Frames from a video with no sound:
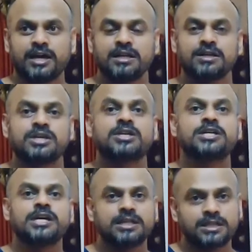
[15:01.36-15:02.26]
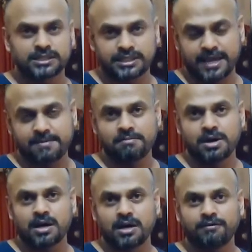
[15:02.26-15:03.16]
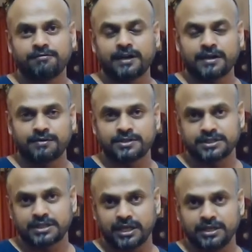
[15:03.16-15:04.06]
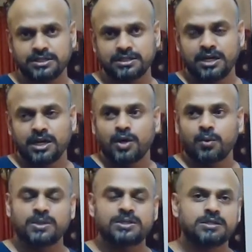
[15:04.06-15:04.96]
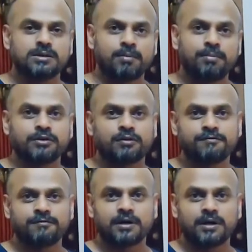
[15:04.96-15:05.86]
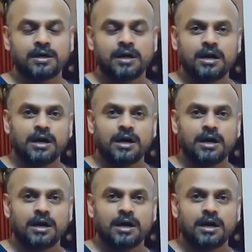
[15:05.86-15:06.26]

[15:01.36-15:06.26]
and recreate the same uh, flavors and taste with a bit of uh,